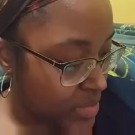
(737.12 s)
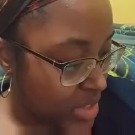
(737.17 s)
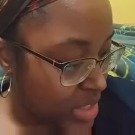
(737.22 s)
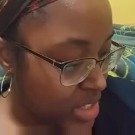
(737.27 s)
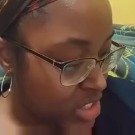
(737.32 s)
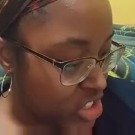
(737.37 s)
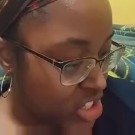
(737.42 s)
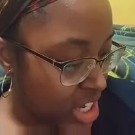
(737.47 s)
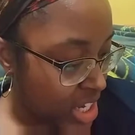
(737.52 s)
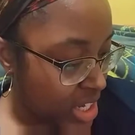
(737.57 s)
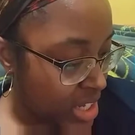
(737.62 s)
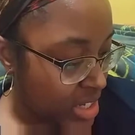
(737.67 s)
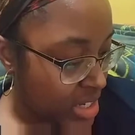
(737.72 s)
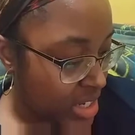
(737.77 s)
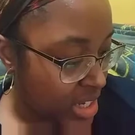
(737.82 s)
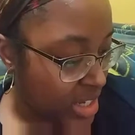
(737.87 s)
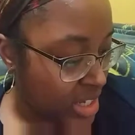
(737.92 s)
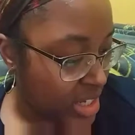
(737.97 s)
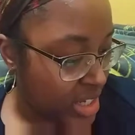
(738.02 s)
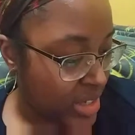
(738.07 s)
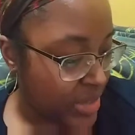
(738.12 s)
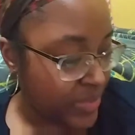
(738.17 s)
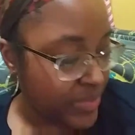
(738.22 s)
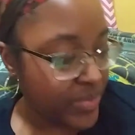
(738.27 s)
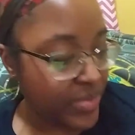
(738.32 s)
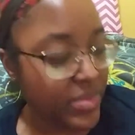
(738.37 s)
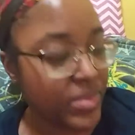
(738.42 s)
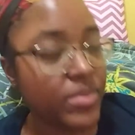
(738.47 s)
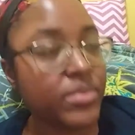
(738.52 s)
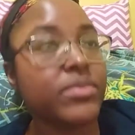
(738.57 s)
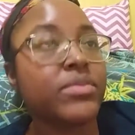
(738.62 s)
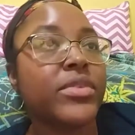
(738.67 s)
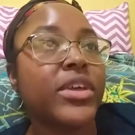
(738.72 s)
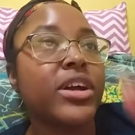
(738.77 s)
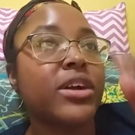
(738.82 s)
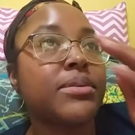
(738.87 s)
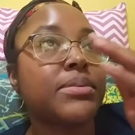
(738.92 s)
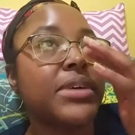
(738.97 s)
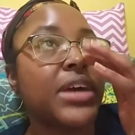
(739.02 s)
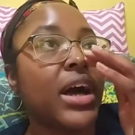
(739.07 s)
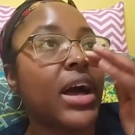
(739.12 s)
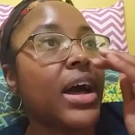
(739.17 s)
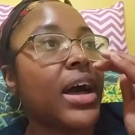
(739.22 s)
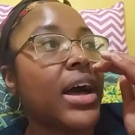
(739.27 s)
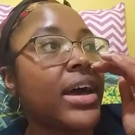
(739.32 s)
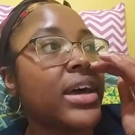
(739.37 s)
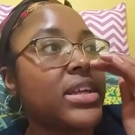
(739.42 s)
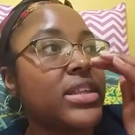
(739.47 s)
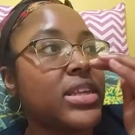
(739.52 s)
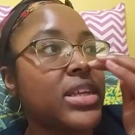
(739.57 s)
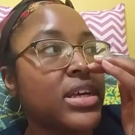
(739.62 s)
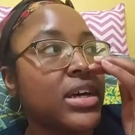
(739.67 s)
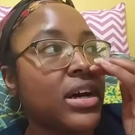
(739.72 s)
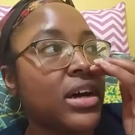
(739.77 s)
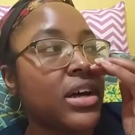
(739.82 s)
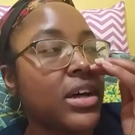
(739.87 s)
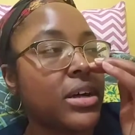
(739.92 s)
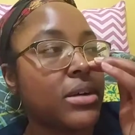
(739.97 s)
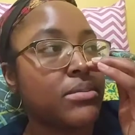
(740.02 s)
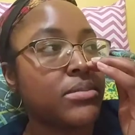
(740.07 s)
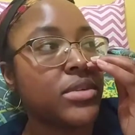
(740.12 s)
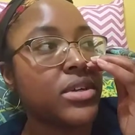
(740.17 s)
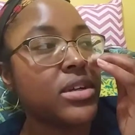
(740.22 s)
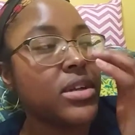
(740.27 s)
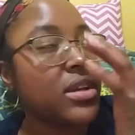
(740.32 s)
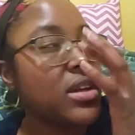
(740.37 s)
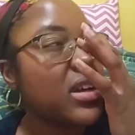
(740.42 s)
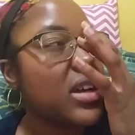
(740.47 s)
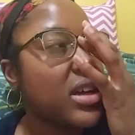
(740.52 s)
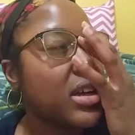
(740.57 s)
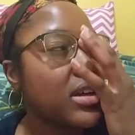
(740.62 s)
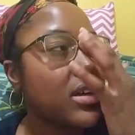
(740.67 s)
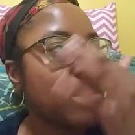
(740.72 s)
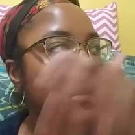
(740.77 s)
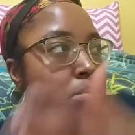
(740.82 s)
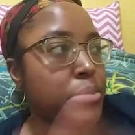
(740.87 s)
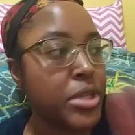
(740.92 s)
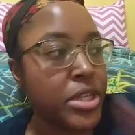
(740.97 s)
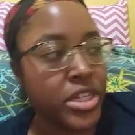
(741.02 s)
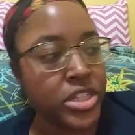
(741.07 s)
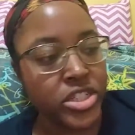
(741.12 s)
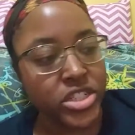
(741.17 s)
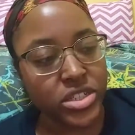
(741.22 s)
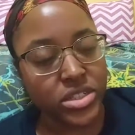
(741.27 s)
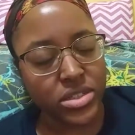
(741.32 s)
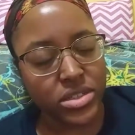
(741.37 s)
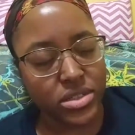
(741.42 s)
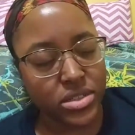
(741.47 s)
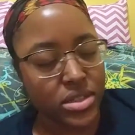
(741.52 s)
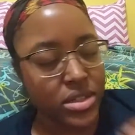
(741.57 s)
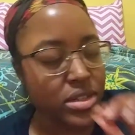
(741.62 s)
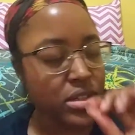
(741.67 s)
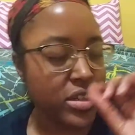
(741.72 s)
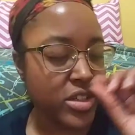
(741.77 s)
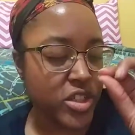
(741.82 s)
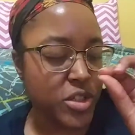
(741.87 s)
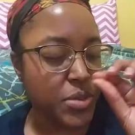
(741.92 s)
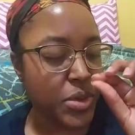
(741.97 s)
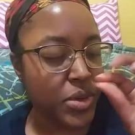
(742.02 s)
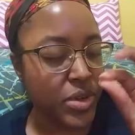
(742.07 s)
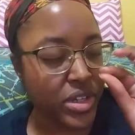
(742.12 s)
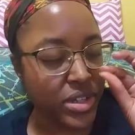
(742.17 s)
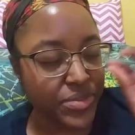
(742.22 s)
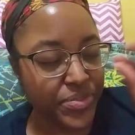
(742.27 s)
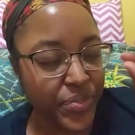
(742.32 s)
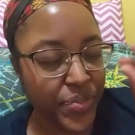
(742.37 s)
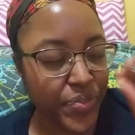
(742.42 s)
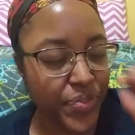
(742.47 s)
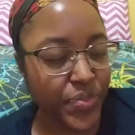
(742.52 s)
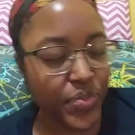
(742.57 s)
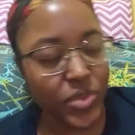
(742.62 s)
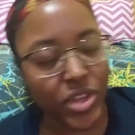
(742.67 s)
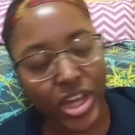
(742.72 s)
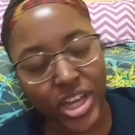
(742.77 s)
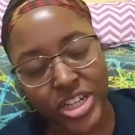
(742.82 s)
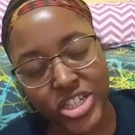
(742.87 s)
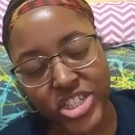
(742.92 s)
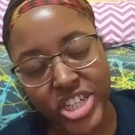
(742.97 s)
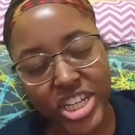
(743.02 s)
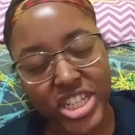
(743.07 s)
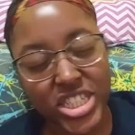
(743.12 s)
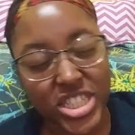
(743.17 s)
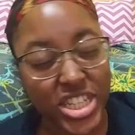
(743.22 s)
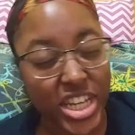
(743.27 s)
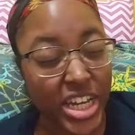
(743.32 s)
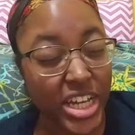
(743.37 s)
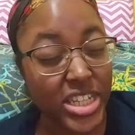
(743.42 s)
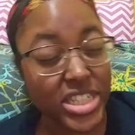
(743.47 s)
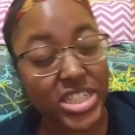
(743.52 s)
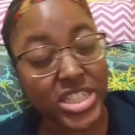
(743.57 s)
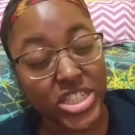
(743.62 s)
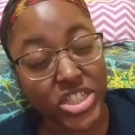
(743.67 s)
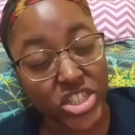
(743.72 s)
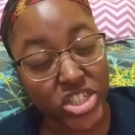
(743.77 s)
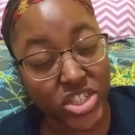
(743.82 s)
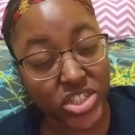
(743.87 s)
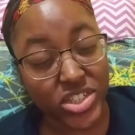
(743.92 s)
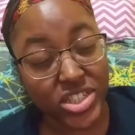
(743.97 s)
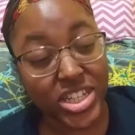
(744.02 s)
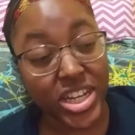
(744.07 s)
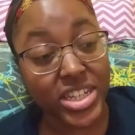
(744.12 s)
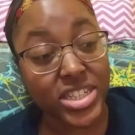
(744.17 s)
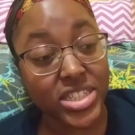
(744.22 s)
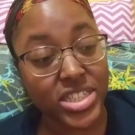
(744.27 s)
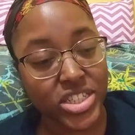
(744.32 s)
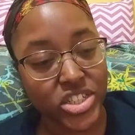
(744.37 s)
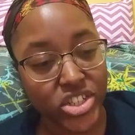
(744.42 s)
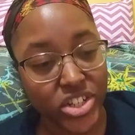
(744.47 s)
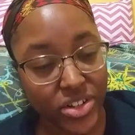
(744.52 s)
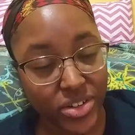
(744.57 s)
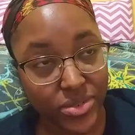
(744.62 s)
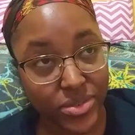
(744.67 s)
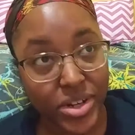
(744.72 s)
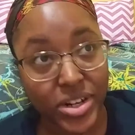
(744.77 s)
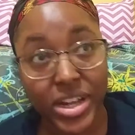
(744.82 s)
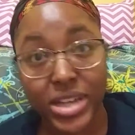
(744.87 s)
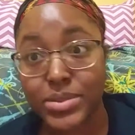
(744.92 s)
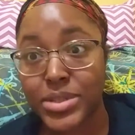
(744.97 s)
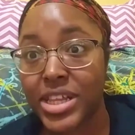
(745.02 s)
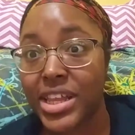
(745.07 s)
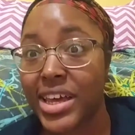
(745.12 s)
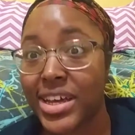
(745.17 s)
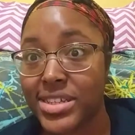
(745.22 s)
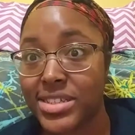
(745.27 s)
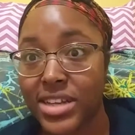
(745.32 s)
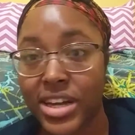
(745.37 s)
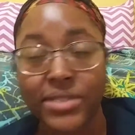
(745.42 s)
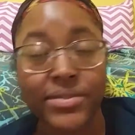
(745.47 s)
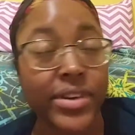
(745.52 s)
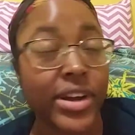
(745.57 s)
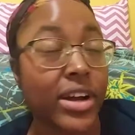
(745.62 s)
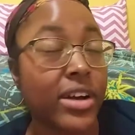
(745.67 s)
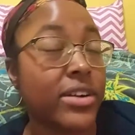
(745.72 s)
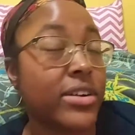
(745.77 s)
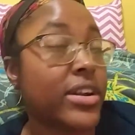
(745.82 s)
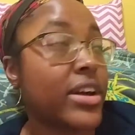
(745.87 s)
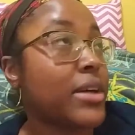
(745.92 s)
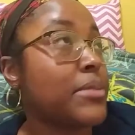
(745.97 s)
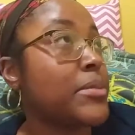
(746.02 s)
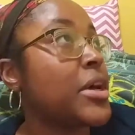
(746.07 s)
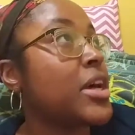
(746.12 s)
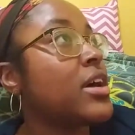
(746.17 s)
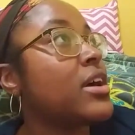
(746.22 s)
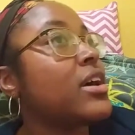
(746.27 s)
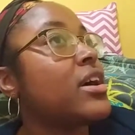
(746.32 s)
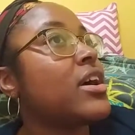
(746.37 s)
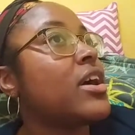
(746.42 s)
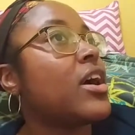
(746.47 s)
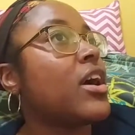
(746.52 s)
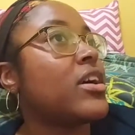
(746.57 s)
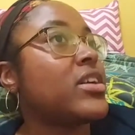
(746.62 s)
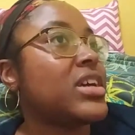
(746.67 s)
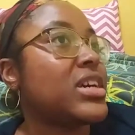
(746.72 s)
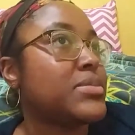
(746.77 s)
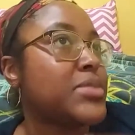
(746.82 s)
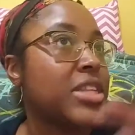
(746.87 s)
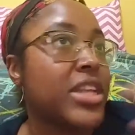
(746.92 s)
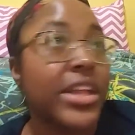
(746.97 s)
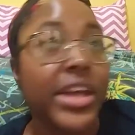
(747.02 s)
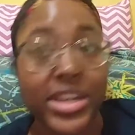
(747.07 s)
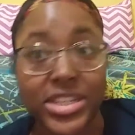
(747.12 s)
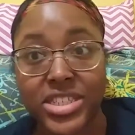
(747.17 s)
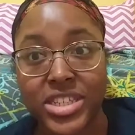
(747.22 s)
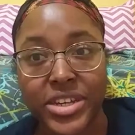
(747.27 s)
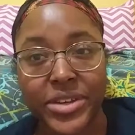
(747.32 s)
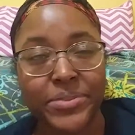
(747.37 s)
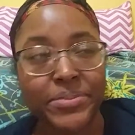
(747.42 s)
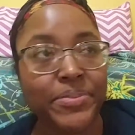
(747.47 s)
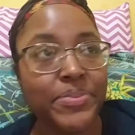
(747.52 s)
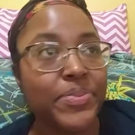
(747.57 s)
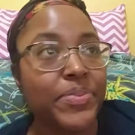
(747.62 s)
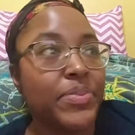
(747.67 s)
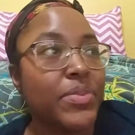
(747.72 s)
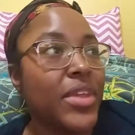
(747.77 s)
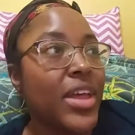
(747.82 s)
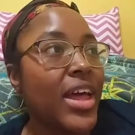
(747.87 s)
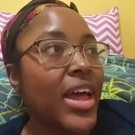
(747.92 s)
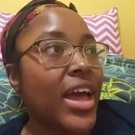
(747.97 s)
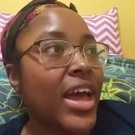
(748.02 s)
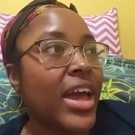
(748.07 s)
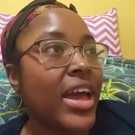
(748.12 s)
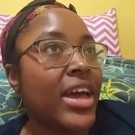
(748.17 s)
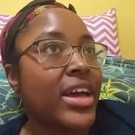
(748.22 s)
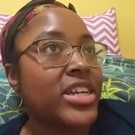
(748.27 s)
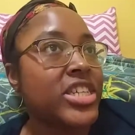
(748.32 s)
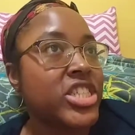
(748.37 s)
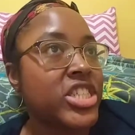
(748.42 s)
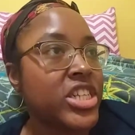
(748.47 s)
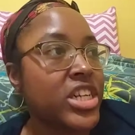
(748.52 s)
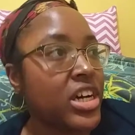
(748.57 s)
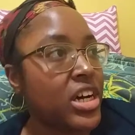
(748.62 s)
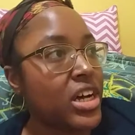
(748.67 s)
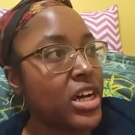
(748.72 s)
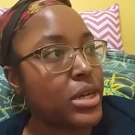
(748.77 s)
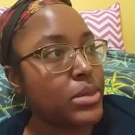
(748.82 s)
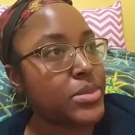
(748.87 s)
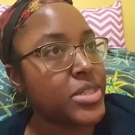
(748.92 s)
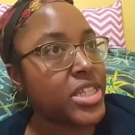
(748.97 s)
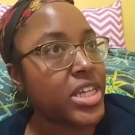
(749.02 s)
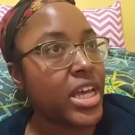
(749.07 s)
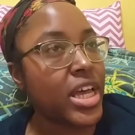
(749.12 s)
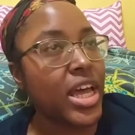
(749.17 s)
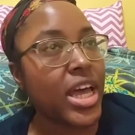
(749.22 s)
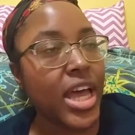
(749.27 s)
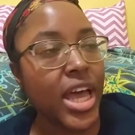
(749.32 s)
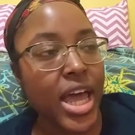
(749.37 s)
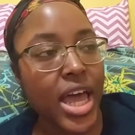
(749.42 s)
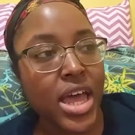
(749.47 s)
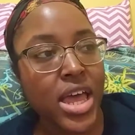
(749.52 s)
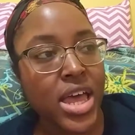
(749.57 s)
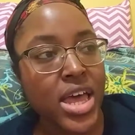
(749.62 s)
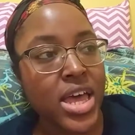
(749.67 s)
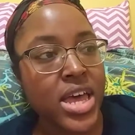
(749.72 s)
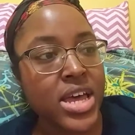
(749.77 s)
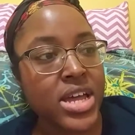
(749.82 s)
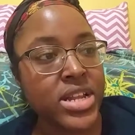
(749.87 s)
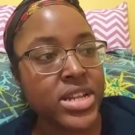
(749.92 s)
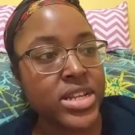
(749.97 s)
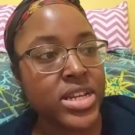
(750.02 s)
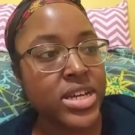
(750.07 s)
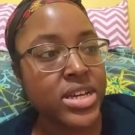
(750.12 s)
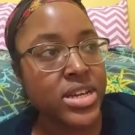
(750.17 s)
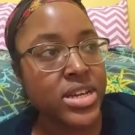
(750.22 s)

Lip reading: Jake and Nikki, they're behind the bleachers. They're smoking. And Jay's science teacher. Her name's Alexa. I forgot her name. Her name's Alexa. And she comes and,